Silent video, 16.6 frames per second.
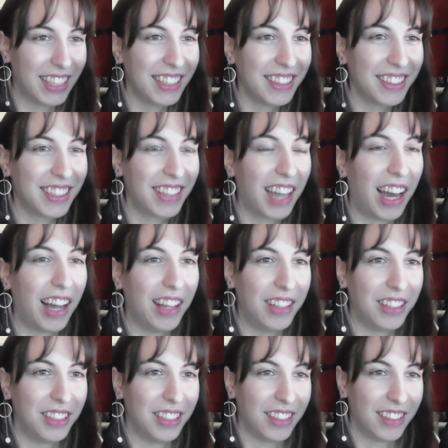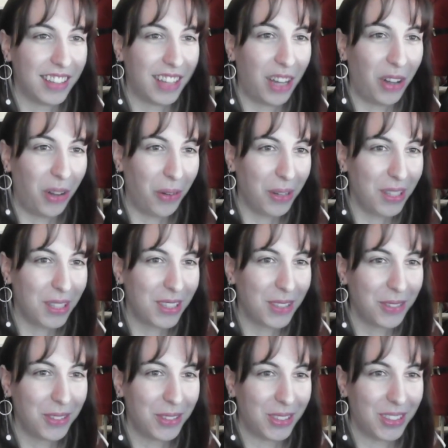colors are always
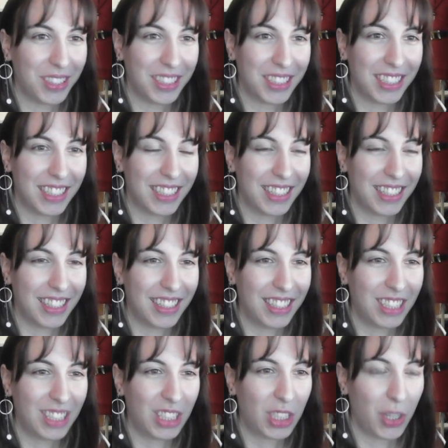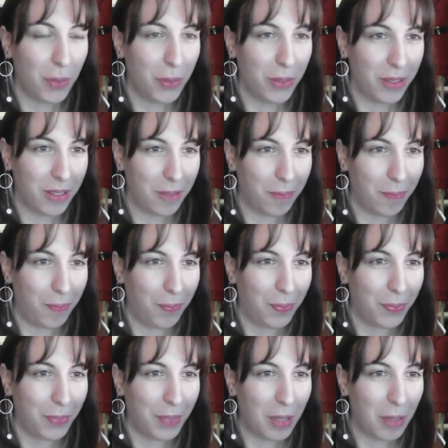so good chosen.
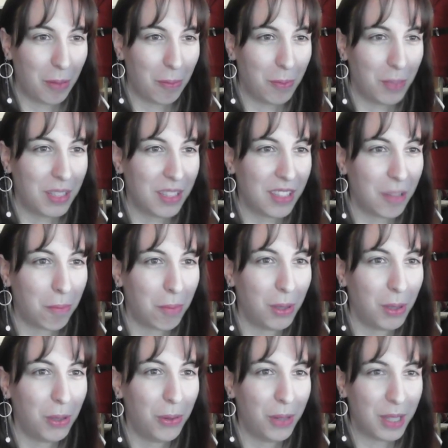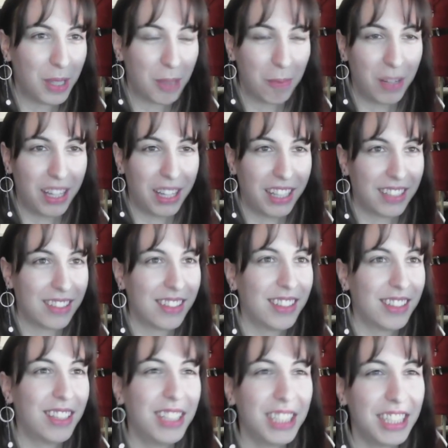Because the blue and the black are
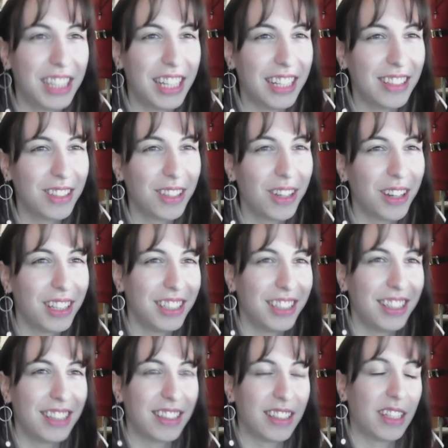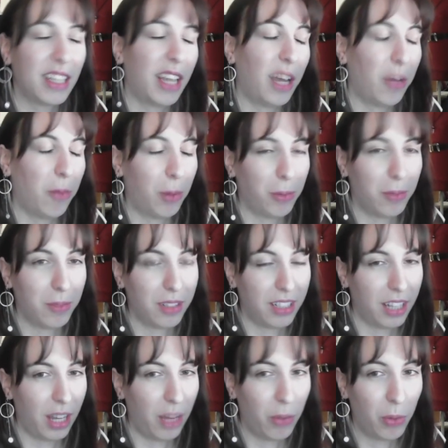such a nice contrast, and I won't
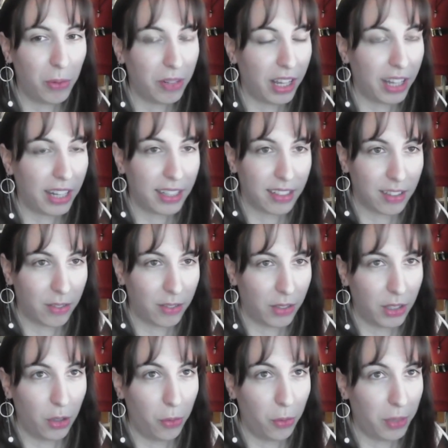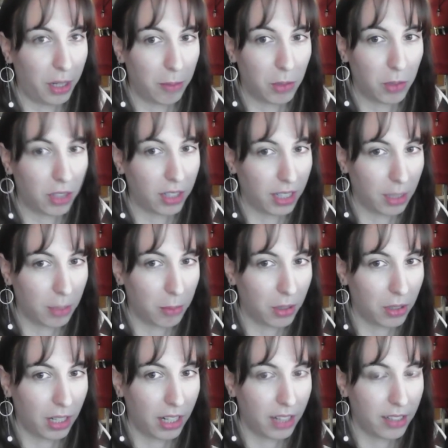act as if I know what I'm talking
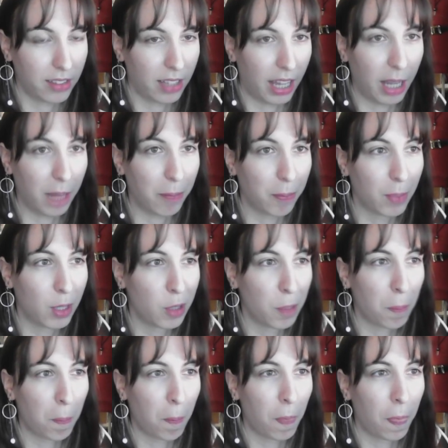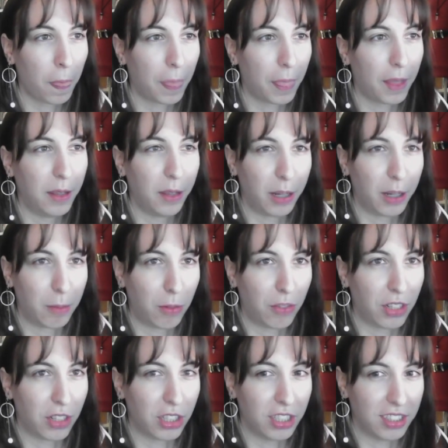about, guys. I'm not a
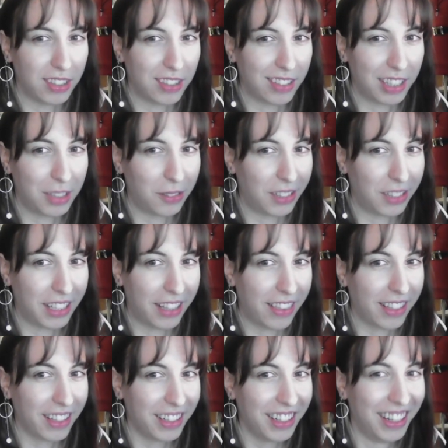professional designer or anything.